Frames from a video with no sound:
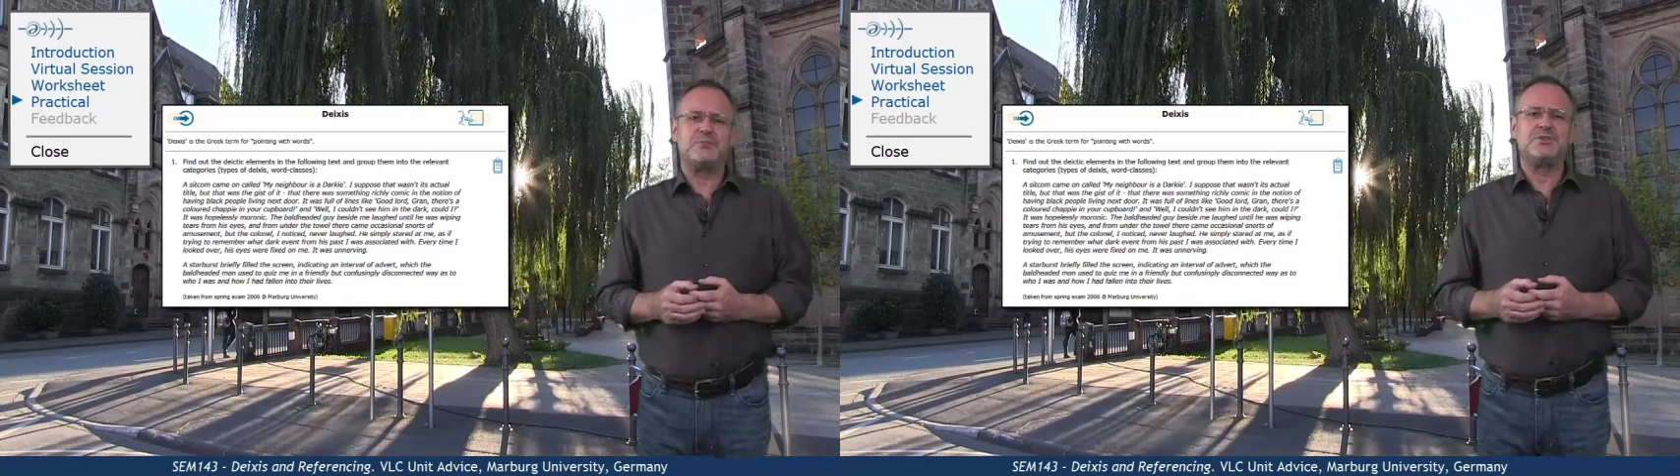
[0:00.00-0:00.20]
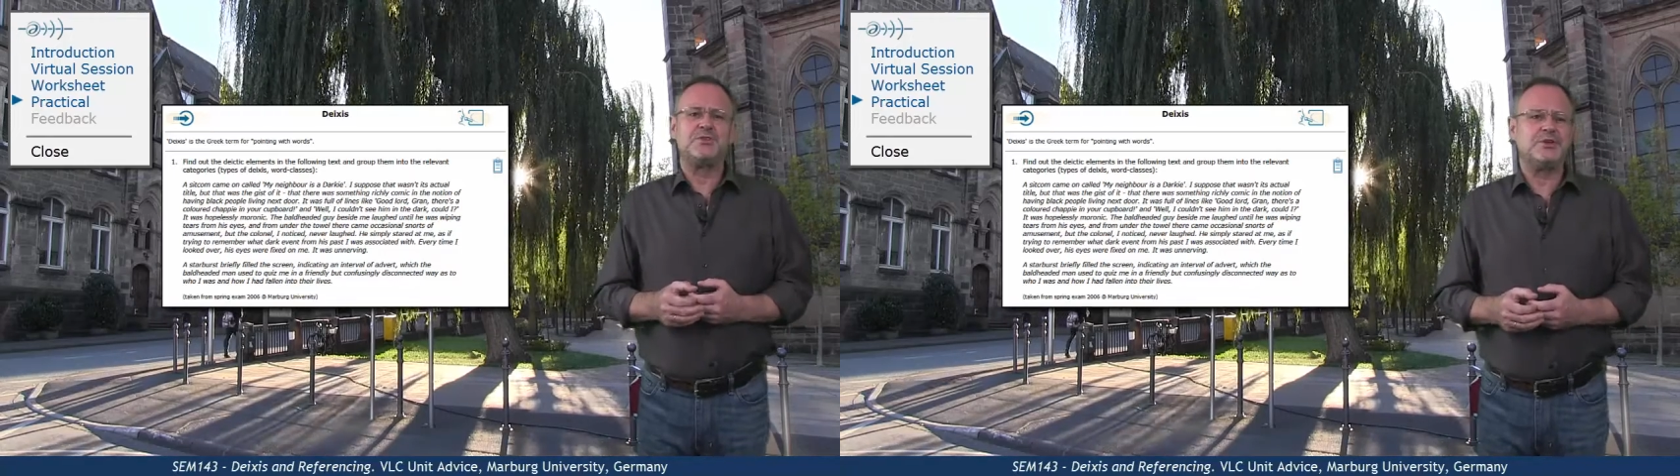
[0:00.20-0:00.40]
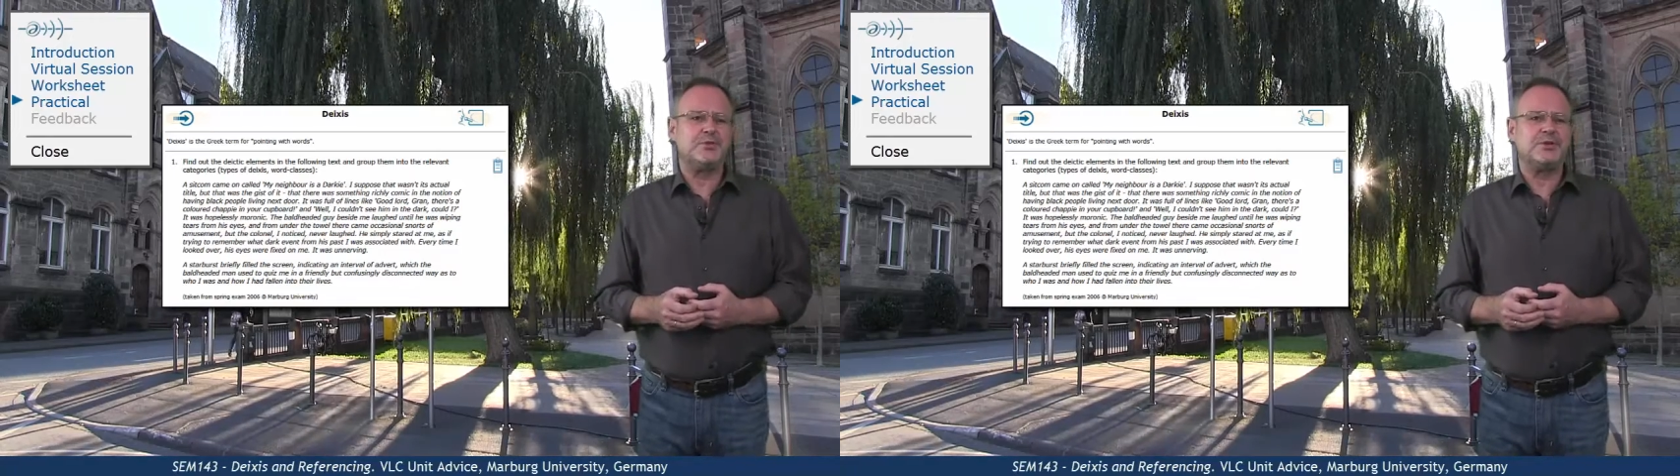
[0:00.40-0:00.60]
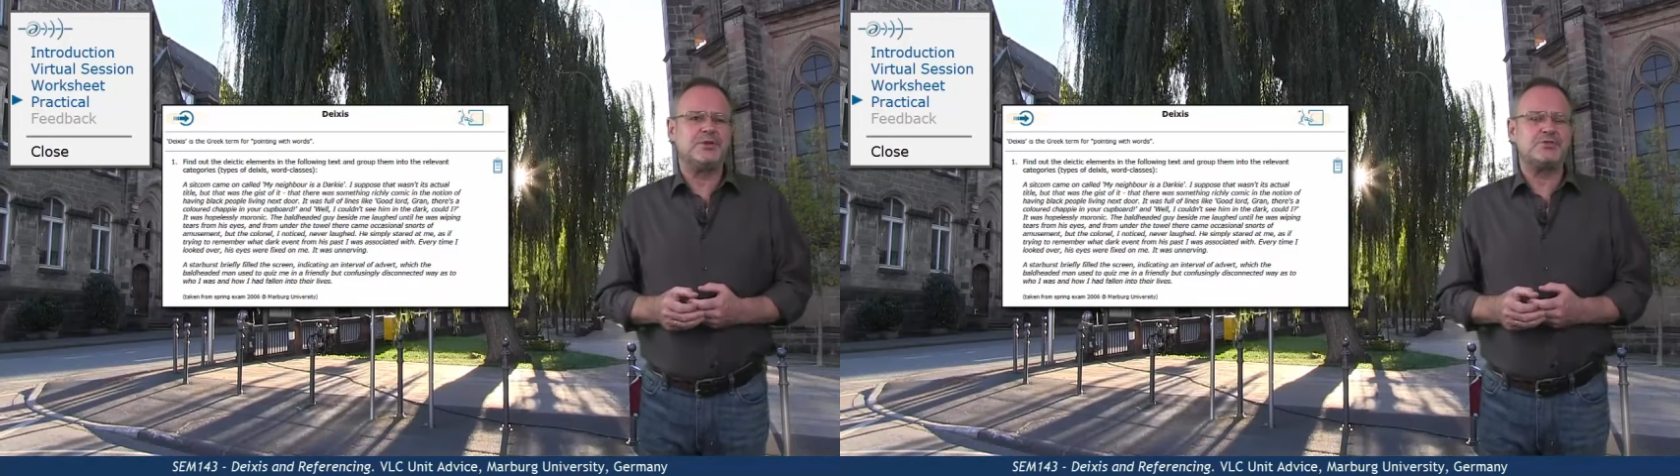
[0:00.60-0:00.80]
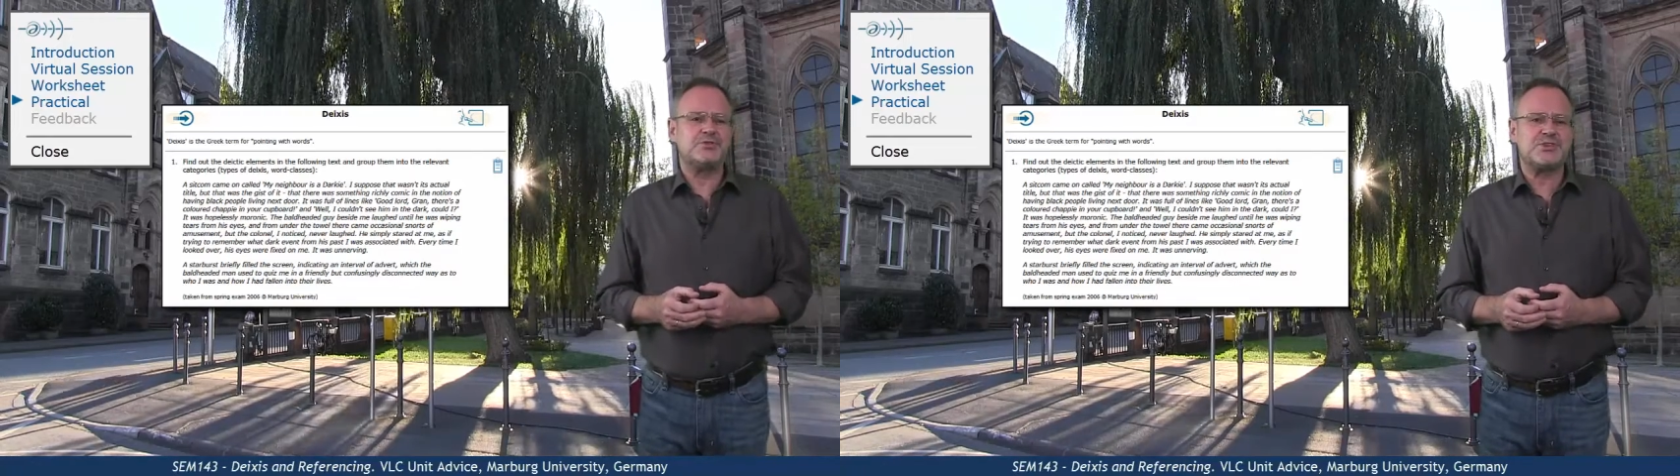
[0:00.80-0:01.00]
material
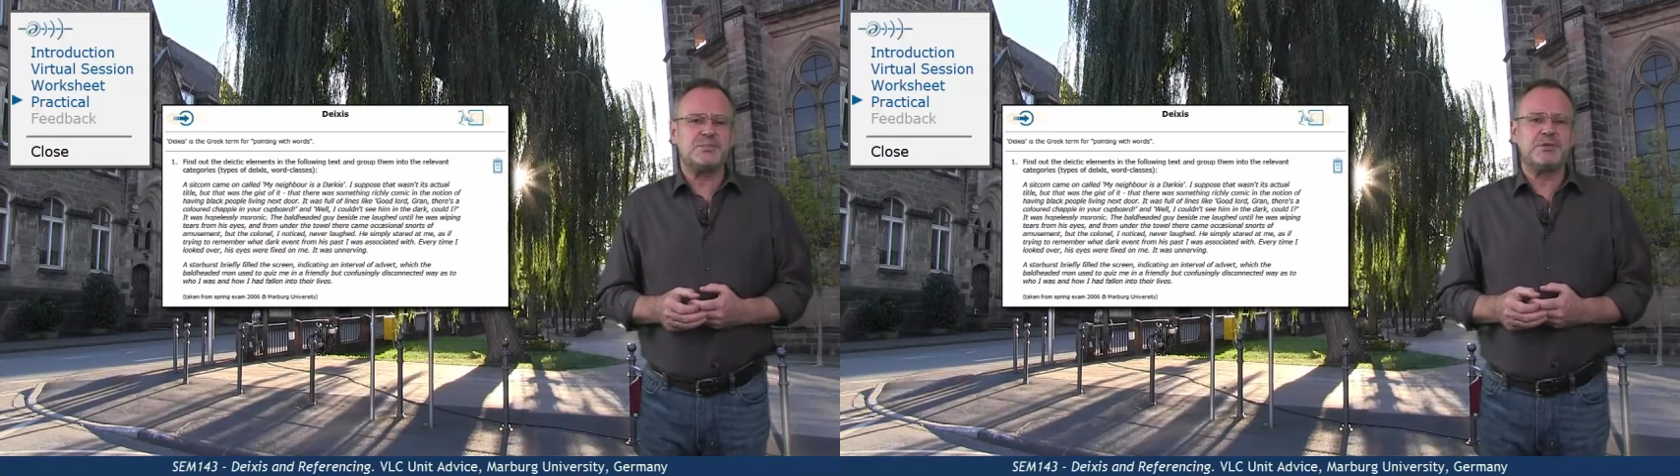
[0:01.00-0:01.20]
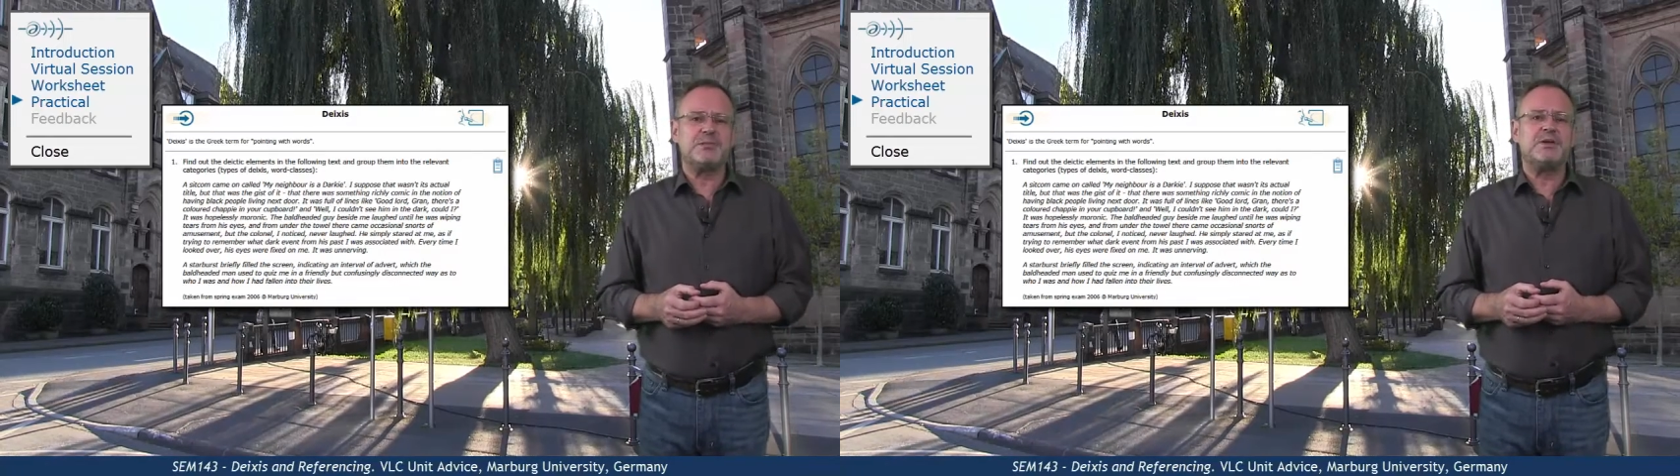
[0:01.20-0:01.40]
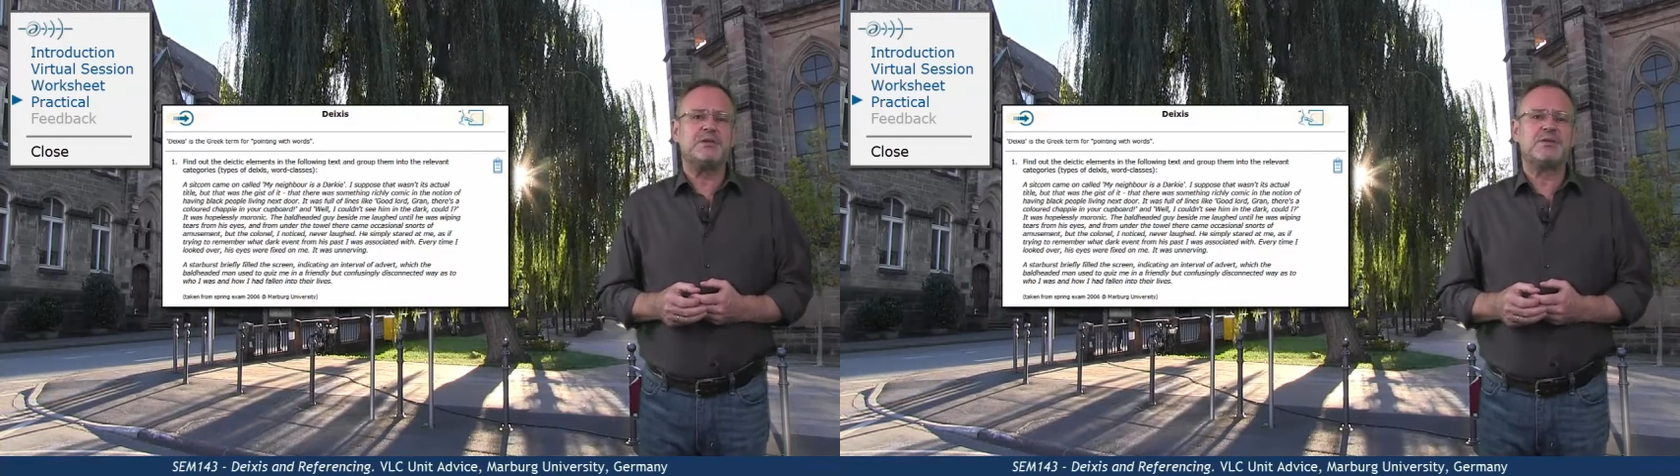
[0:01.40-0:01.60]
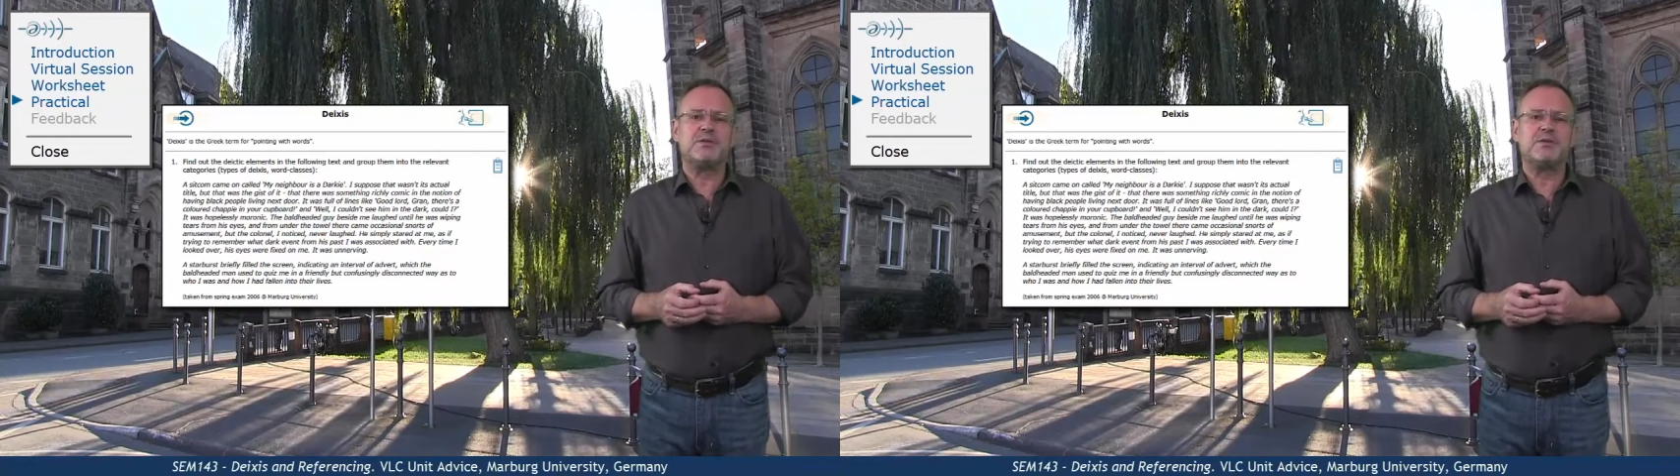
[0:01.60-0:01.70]
to supplement